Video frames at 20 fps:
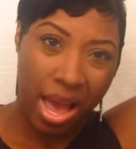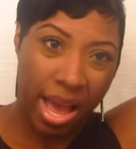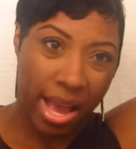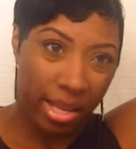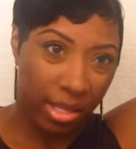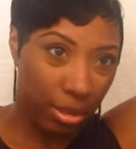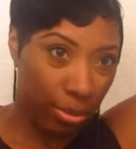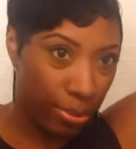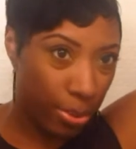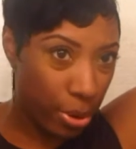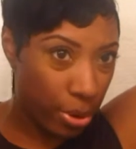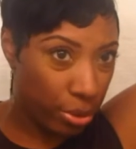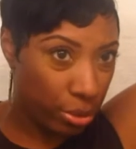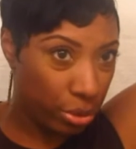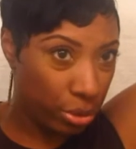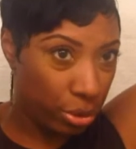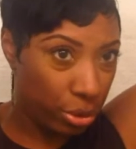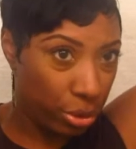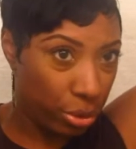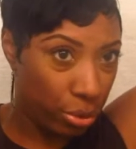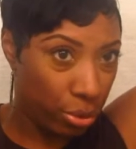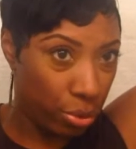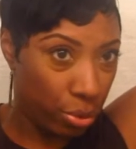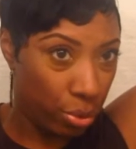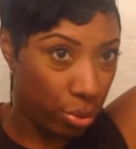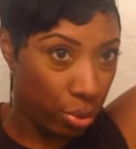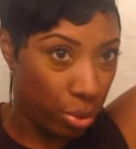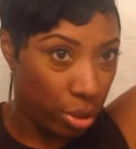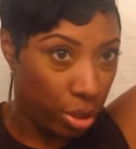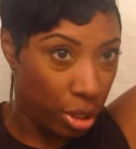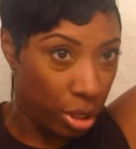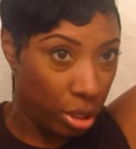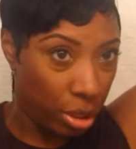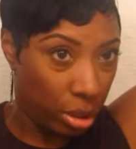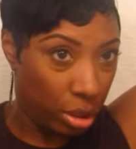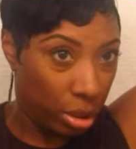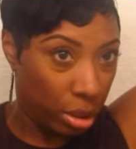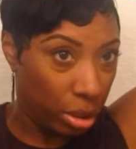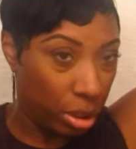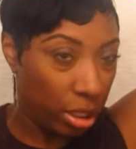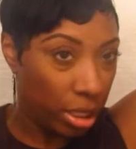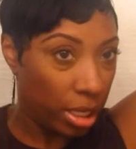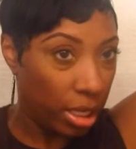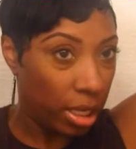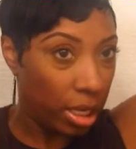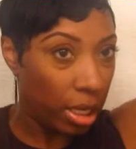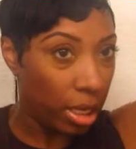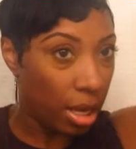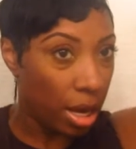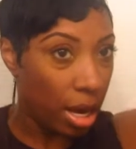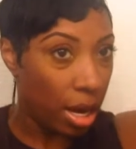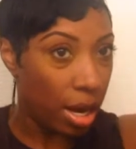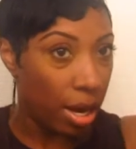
as opposed to looking